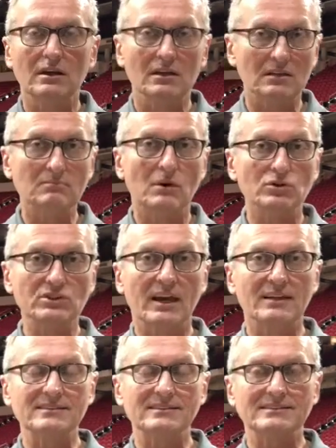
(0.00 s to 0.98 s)
in most
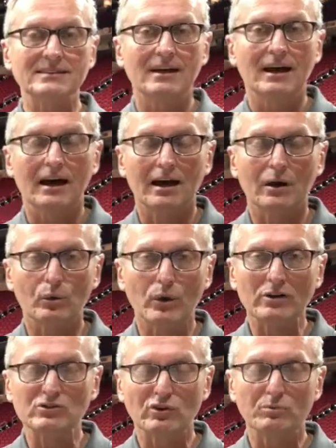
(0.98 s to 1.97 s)
cases,
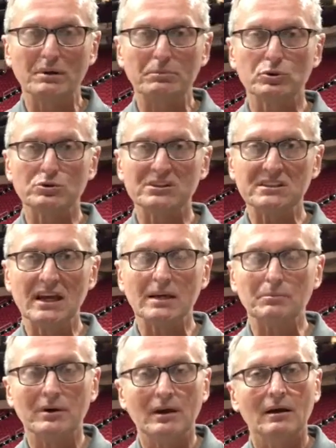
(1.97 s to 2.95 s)
routes for people to escape.